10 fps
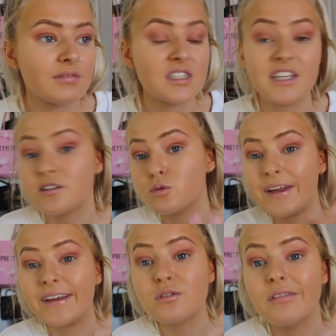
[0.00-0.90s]
6
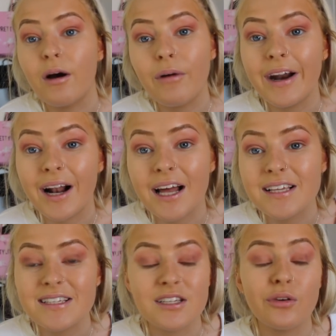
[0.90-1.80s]
weeks without wearing
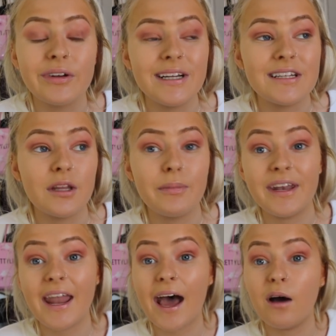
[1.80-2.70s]
glasses and not needing them,
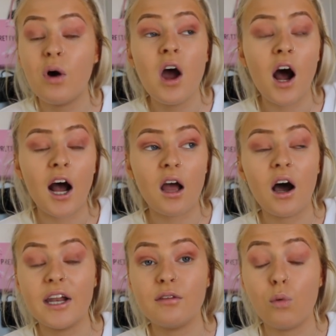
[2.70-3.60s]
and now I
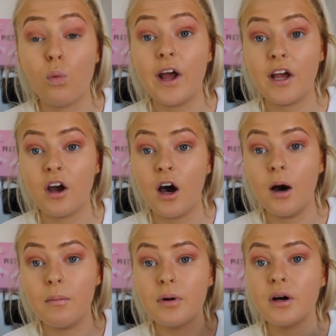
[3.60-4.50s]
can't even wake
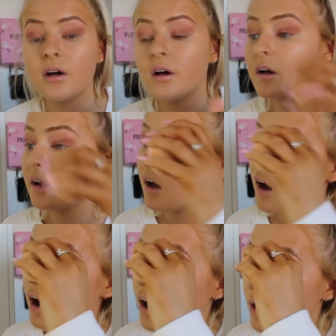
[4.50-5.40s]
up
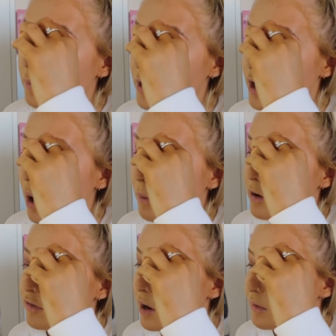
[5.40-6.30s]
and go on
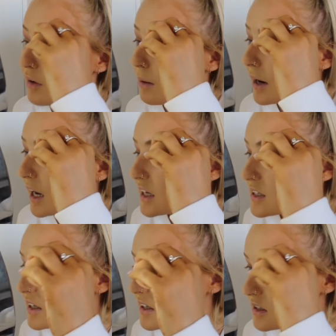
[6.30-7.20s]
my phone without my
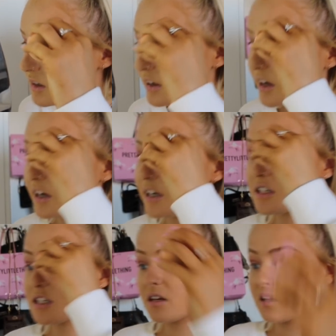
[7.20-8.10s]
glasses. So yeah,
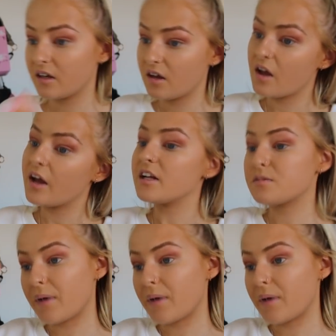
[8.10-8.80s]
it's